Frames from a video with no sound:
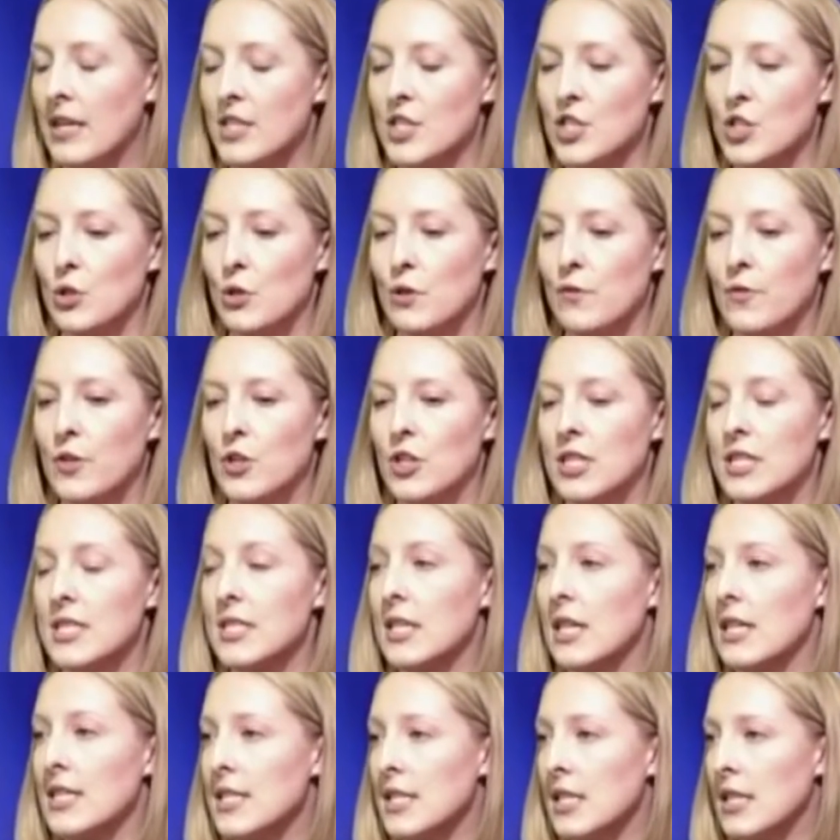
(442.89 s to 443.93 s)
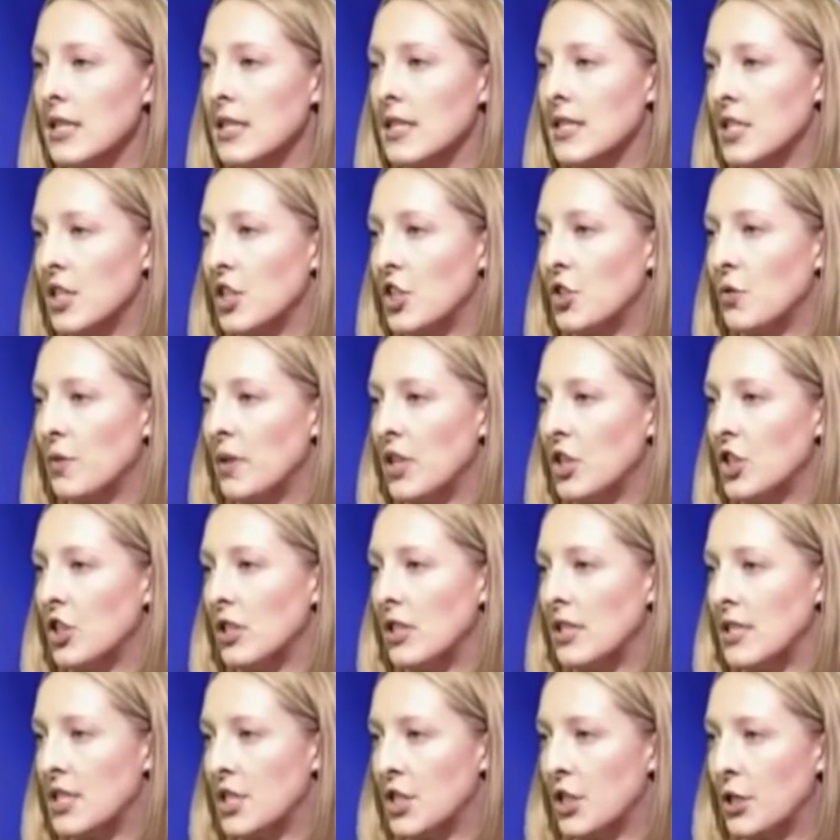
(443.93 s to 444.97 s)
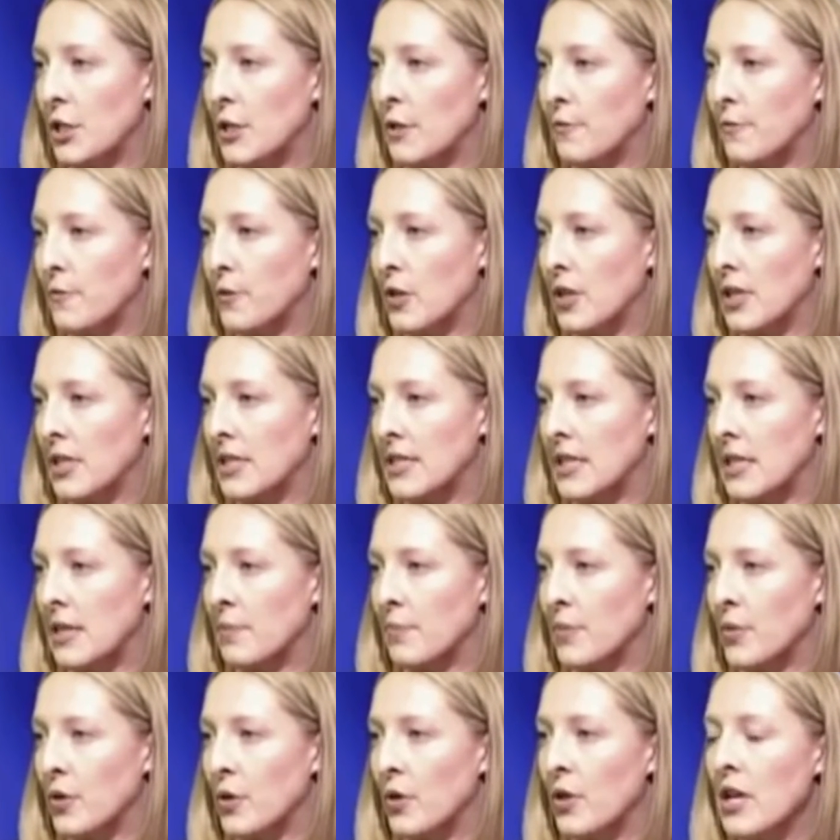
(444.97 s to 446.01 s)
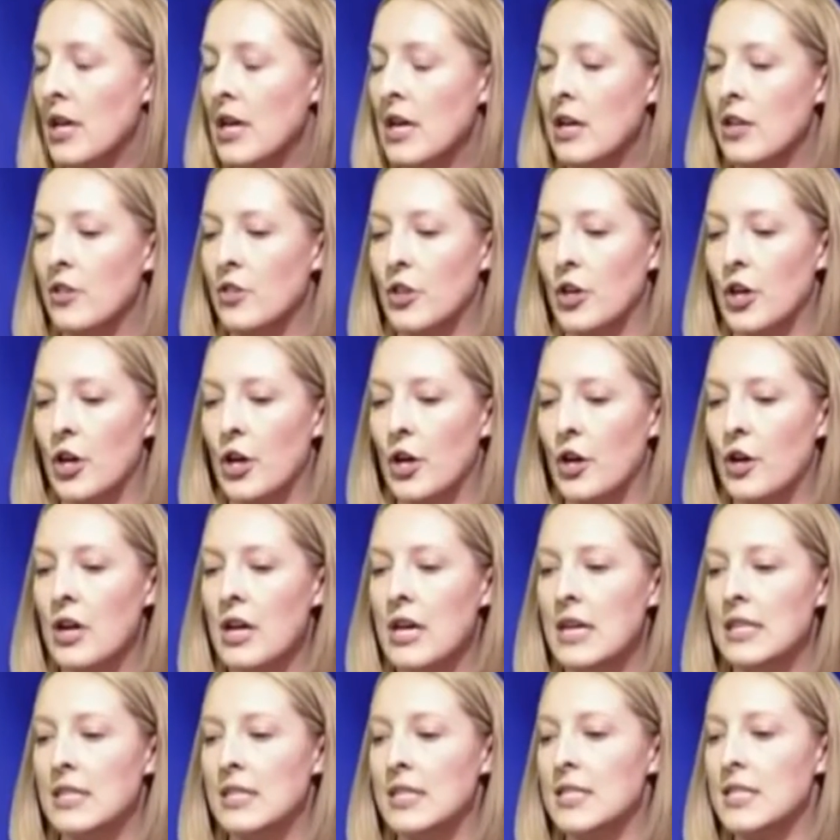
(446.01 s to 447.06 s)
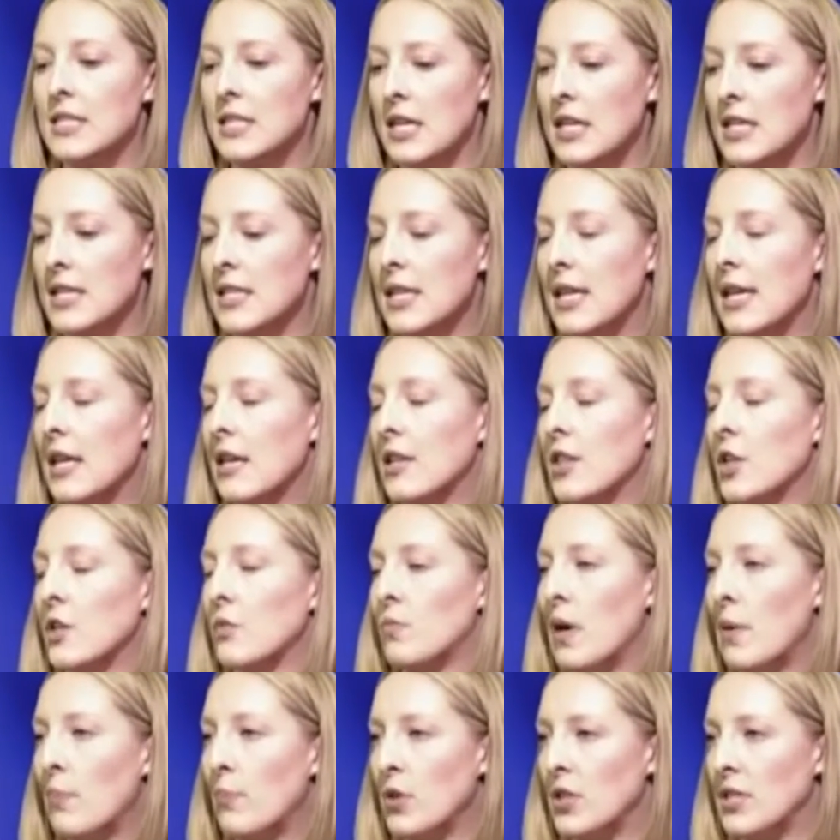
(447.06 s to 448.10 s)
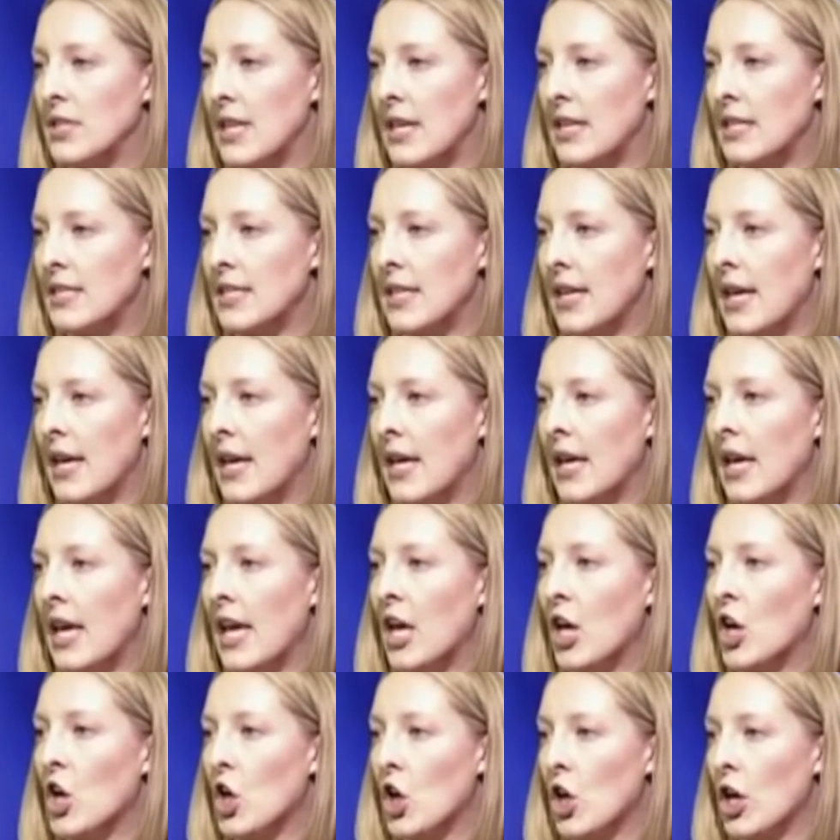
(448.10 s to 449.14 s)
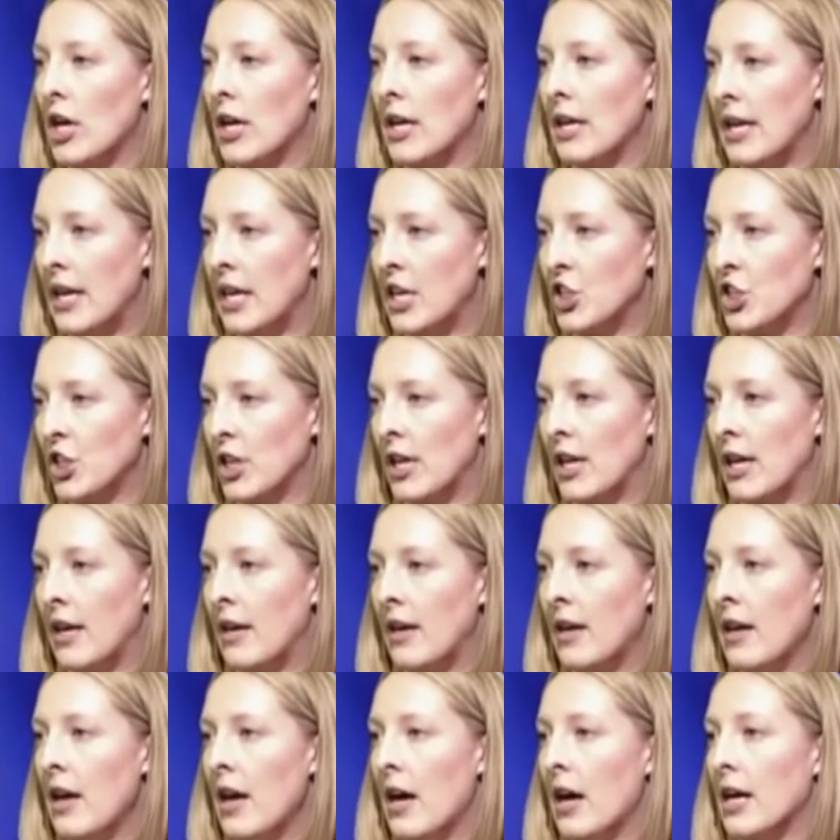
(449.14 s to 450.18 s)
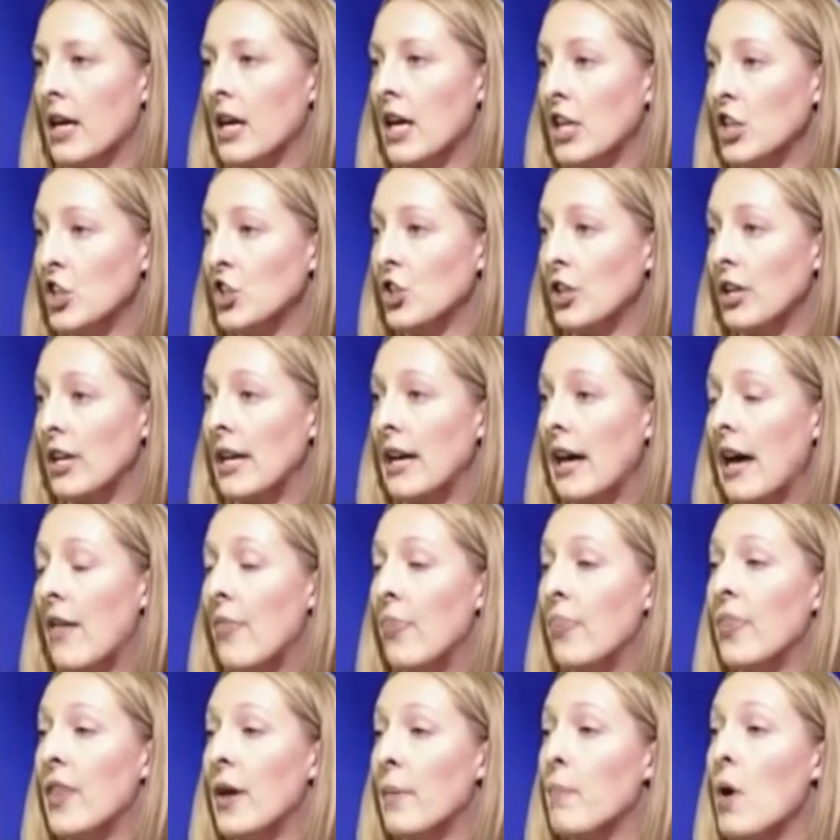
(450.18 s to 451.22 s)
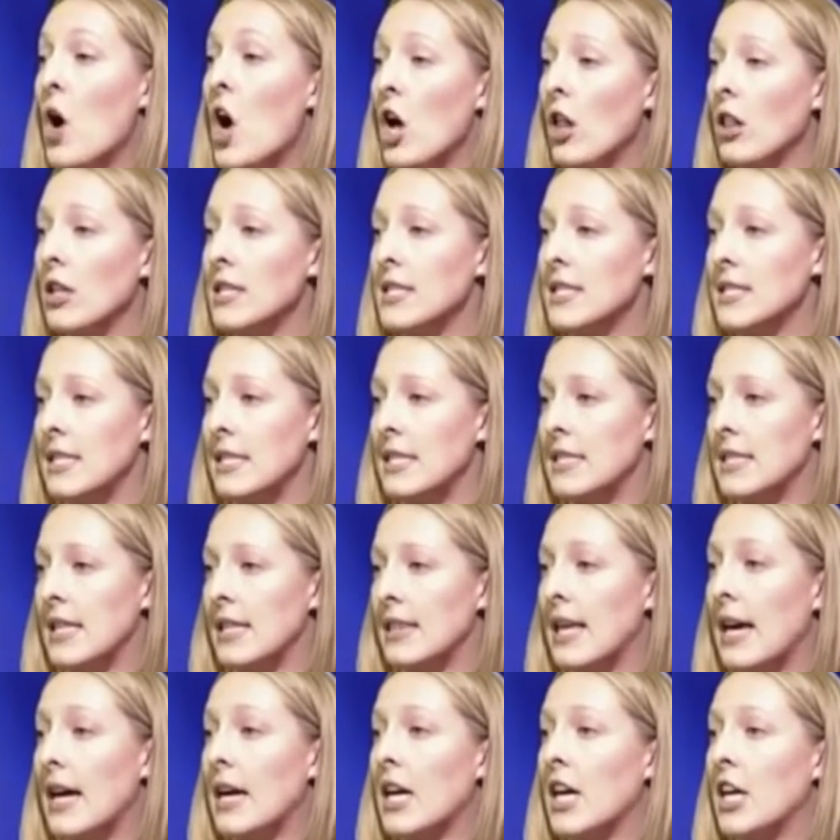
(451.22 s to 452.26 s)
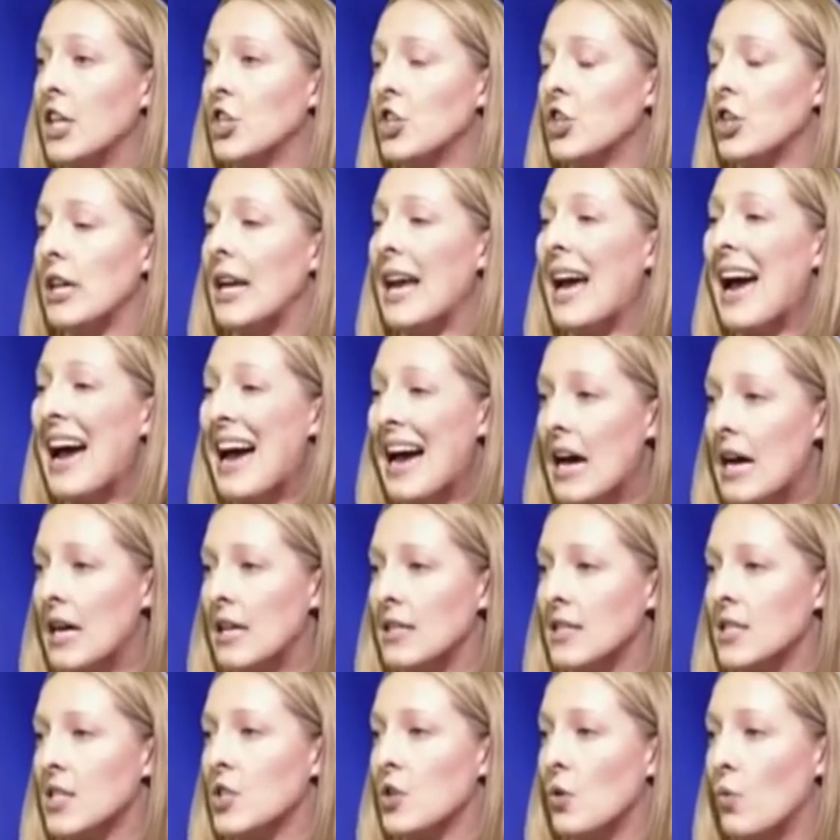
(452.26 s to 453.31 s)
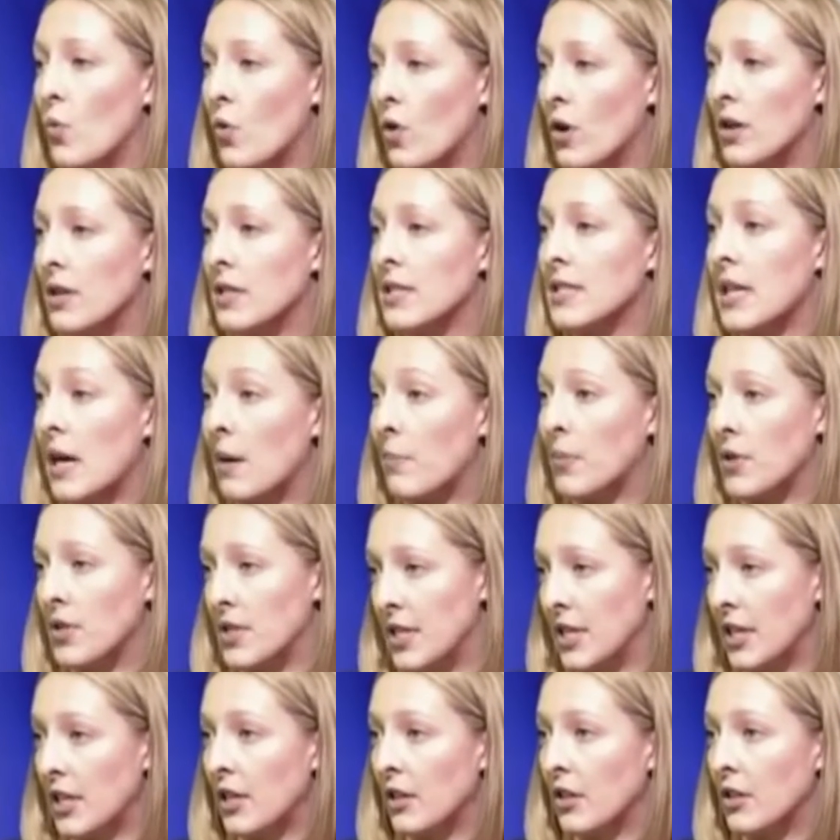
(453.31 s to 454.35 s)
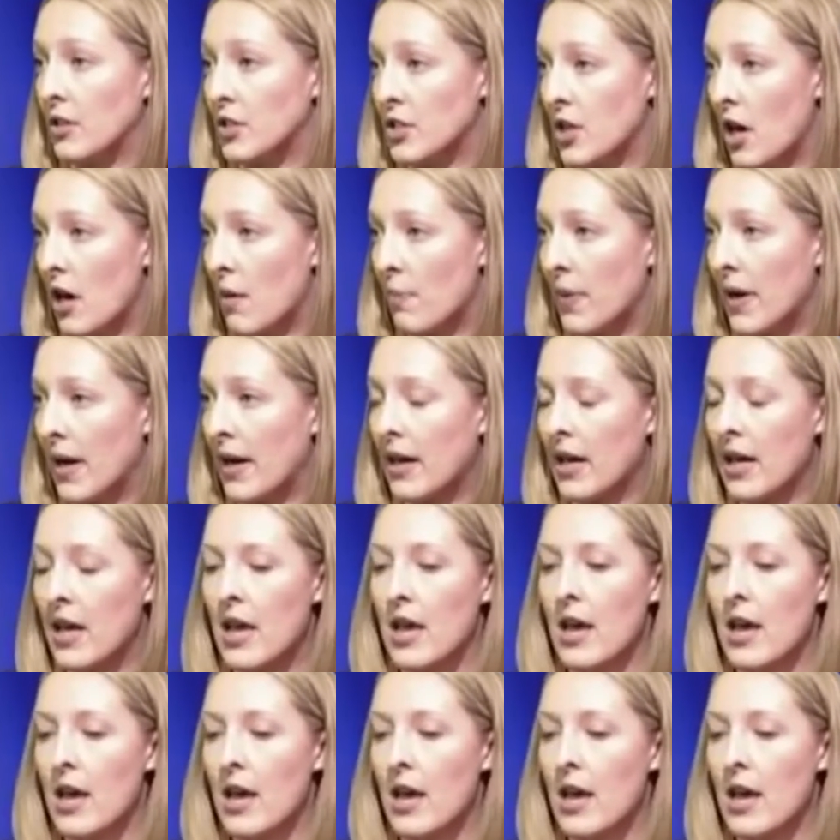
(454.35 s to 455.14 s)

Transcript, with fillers: And so, if you're discussing the situation in Syria, for example, they're discussing and they're representing a current nation, a country, and the policies that that country has towards that particular topic,